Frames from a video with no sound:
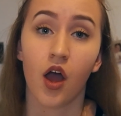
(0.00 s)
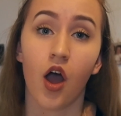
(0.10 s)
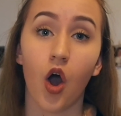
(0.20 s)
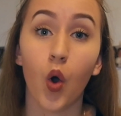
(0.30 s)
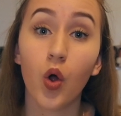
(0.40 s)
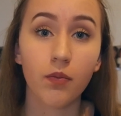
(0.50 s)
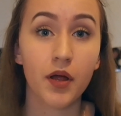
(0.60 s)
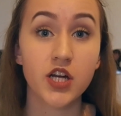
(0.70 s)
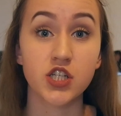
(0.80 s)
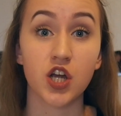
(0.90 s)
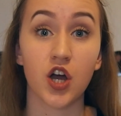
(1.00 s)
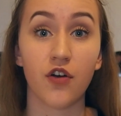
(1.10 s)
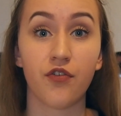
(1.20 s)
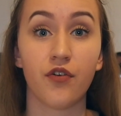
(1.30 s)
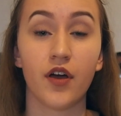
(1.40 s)
a whole bunch
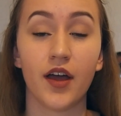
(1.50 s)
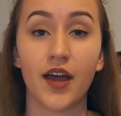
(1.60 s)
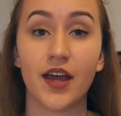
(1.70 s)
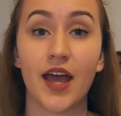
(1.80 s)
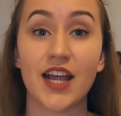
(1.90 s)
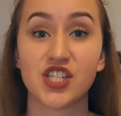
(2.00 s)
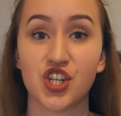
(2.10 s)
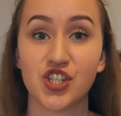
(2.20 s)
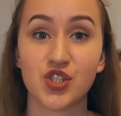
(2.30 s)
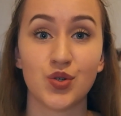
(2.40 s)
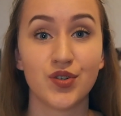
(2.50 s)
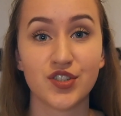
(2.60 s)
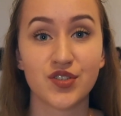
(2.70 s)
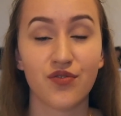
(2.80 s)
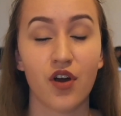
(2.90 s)
of exchange
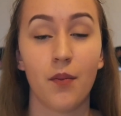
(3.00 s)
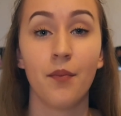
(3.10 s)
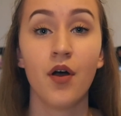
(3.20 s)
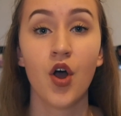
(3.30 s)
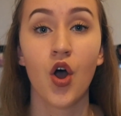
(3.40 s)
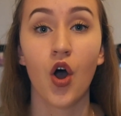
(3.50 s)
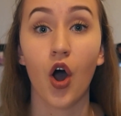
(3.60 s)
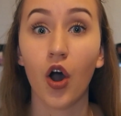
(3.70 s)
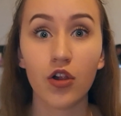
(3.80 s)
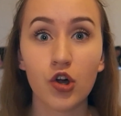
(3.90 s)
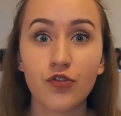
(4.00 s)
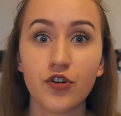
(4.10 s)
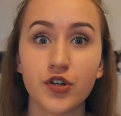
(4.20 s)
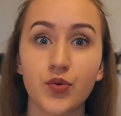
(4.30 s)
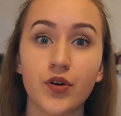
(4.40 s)
students from all over
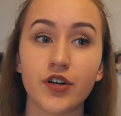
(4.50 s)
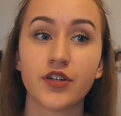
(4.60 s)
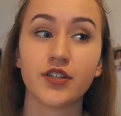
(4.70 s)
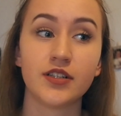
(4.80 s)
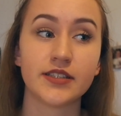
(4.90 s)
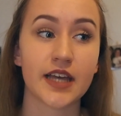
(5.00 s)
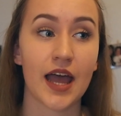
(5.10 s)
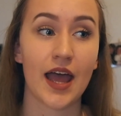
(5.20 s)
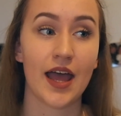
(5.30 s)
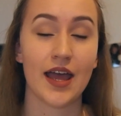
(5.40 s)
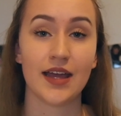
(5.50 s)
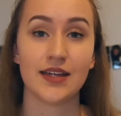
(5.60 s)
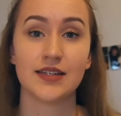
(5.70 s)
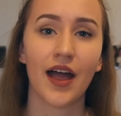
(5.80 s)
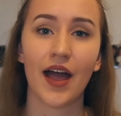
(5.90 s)
the world,
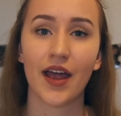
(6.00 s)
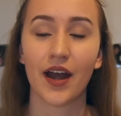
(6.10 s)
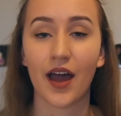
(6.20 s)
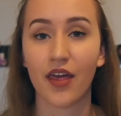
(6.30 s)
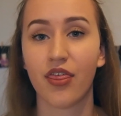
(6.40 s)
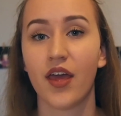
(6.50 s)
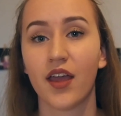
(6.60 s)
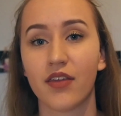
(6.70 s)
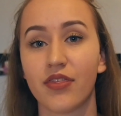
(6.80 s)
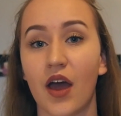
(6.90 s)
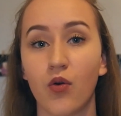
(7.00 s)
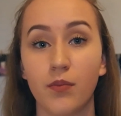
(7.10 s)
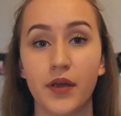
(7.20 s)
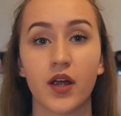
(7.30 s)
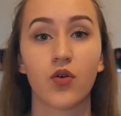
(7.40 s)
and I think that will
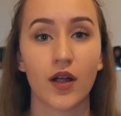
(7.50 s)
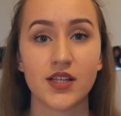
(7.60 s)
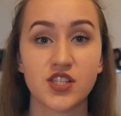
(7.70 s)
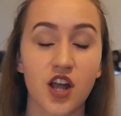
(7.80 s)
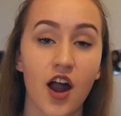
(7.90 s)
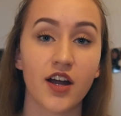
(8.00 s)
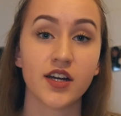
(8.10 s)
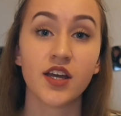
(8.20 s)
be a great start